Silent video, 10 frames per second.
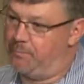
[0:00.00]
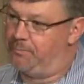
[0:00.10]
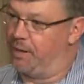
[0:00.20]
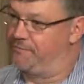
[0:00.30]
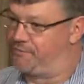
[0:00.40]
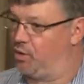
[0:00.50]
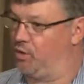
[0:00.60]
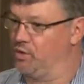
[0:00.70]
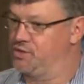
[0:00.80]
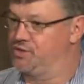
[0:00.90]
But of
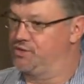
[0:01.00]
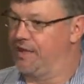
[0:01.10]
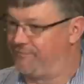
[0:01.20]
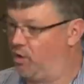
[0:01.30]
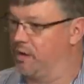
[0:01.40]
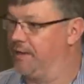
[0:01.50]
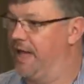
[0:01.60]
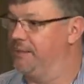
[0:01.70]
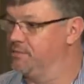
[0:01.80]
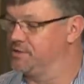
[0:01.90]
course, they've got to be
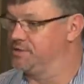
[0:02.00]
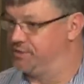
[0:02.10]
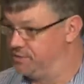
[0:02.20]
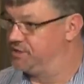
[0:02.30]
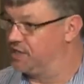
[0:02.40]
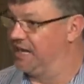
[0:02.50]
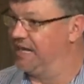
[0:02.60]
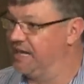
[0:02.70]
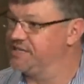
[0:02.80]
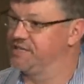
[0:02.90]
able to, to
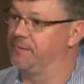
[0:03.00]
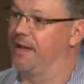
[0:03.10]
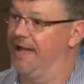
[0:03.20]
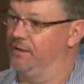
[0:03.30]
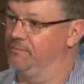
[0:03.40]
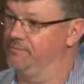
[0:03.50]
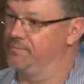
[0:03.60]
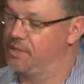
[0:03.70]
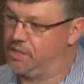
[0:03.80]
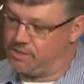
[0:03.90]
clean it somehow.
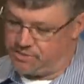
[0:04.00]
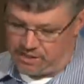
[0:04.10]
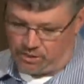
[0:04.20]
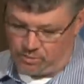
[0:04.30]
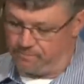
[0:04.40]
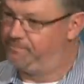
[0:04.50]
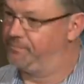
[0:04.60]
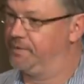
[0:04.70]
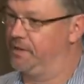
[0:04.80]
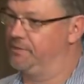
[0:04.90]
So
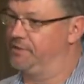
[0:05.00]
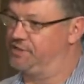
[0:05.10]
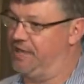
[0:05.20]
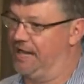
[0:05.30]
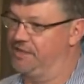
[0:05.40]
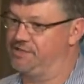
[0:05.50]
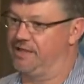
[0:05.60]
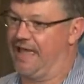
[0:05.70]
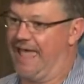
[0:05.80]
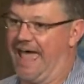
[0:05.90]
the challenge
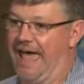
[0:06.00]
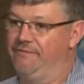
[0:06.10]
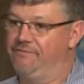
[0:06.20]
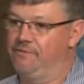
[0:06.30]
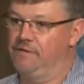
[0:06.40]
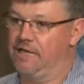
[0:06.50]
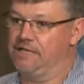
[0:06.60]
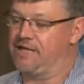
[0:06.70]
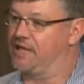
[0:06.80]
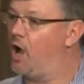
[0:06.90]
that they have
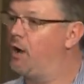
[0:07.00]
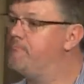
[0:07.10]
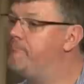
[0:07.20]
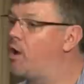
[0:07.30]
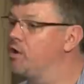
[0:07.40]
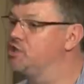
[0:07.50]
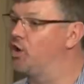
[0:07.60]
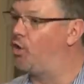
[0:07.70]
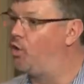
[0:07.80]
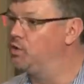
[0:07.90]
is they can't monitor
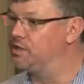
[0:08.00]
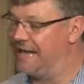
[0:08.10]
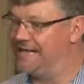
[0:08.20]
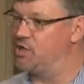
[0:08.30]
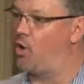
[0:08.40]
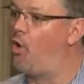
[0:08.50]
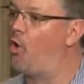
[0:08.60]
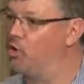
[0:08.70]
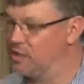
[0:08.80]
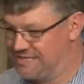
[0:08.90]
all the data
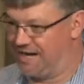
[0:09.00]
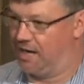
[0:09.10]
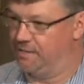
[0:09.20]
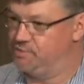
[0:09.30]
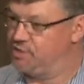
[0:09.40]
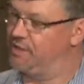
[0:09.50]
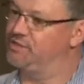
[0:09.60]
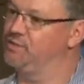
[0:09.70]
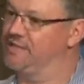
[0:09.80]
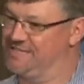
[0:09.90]
all the time, so they
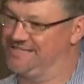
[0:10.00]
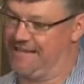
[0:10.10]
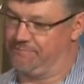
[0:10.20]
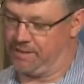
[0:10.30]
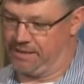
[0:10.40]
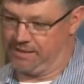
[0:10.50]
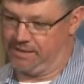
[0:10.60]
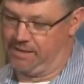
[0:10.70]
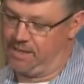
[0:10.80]
do this sampling.